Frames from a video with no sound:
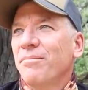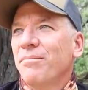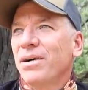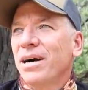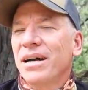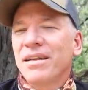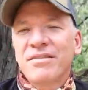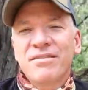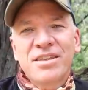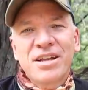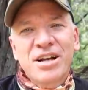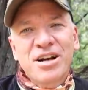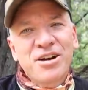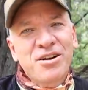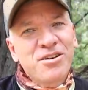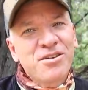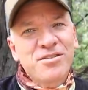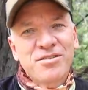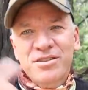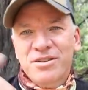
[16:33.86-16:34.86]
but
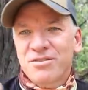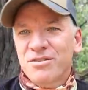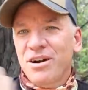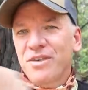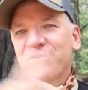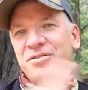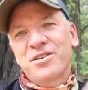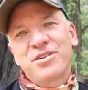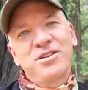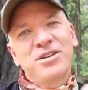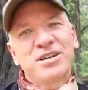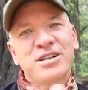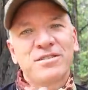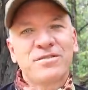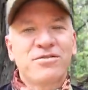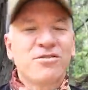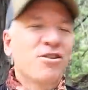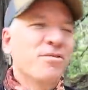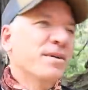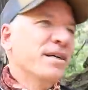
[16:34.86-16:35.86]
they're, they're out there
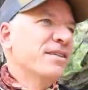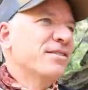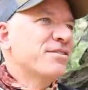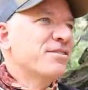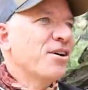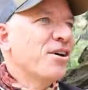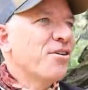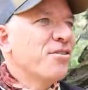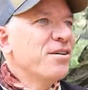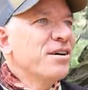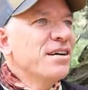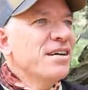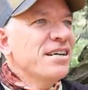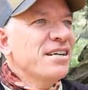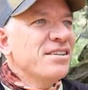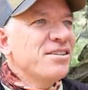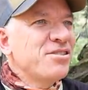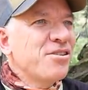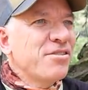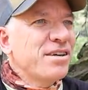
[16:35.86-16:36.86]
looking for me. So,
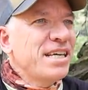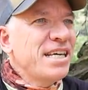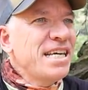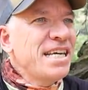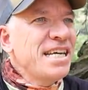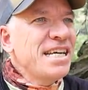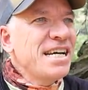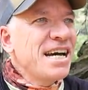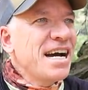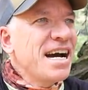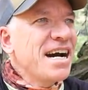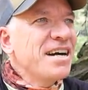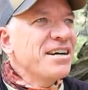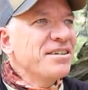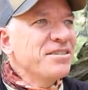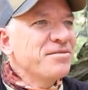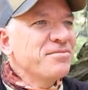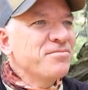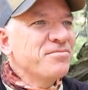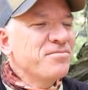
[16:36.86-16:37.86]
so he uh,
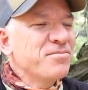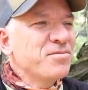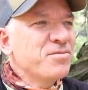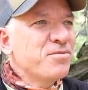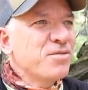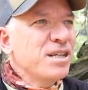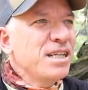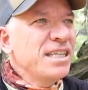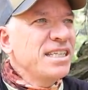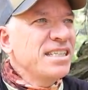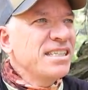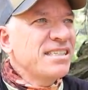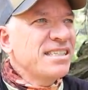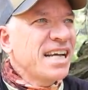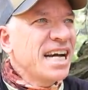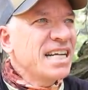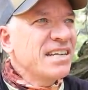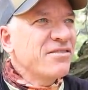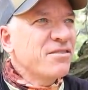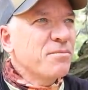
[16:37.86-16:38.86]
really just
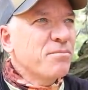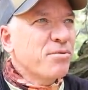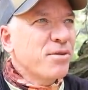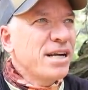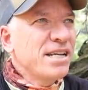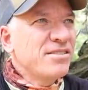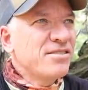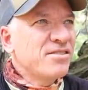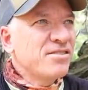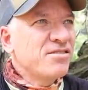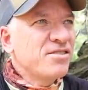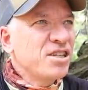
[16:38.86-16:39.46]
kind of embraced the